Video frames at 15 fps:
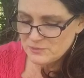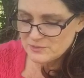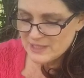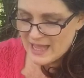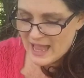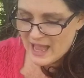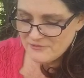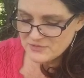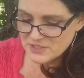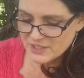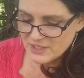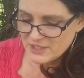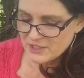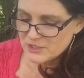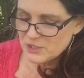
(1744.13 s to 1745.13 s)
laughed,
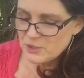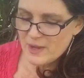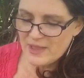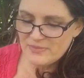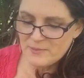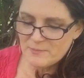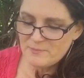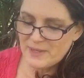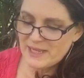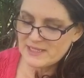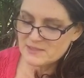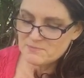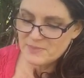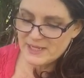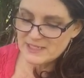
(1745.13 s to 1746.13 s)
you had the
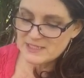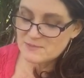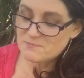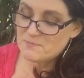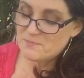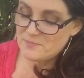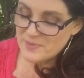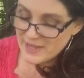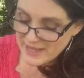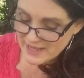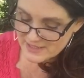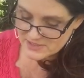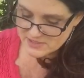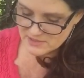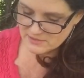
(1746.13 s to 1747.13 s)
best
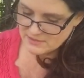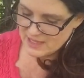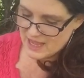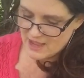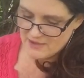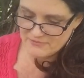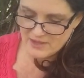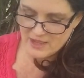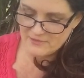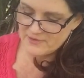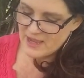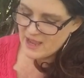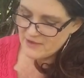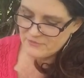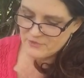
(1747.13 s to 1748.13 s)
laugh I've
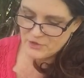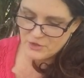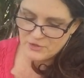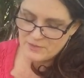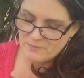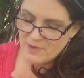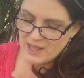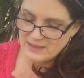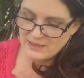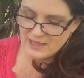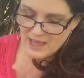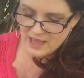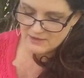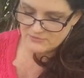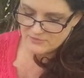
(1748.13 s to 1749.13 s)
ever heard in my
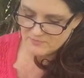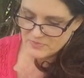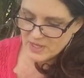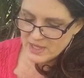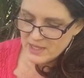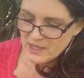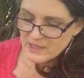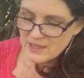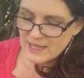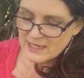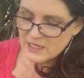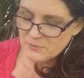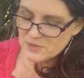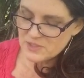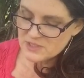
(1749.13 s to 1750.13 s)
life.
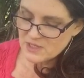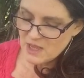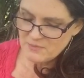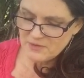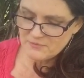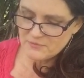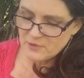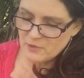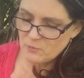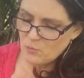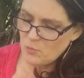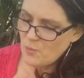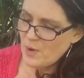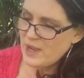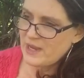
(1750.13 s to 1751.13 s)
Like it was coming
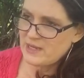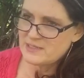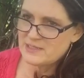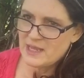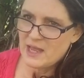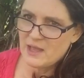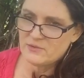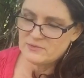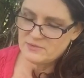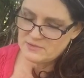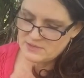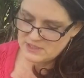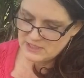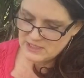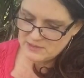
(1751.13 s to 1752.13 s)
from way down
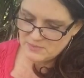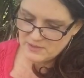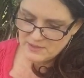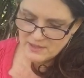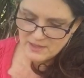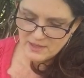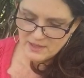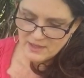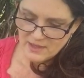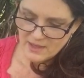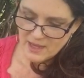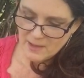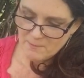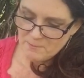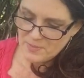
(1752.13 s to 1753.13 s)
deep
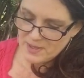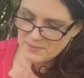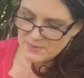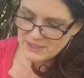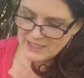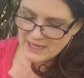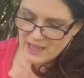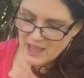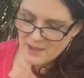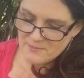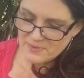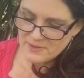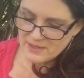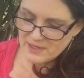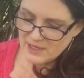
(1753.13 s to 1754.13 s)
and bubbling
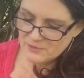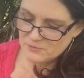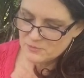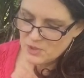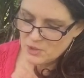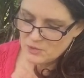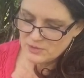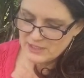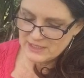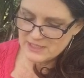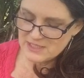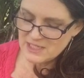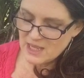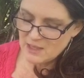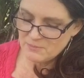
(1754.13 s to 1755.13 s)
up and rolling
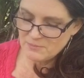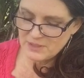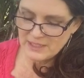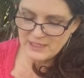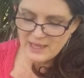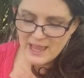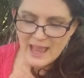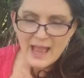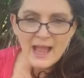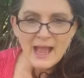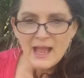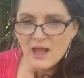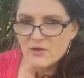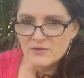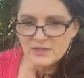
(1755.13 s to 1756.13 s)
and tumbling
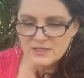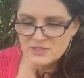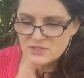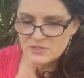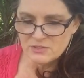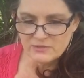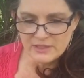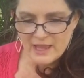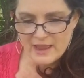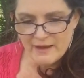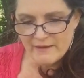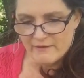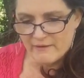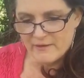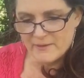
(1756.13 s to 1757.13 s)
out into the
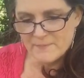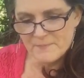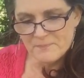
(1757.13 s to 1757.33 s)
air.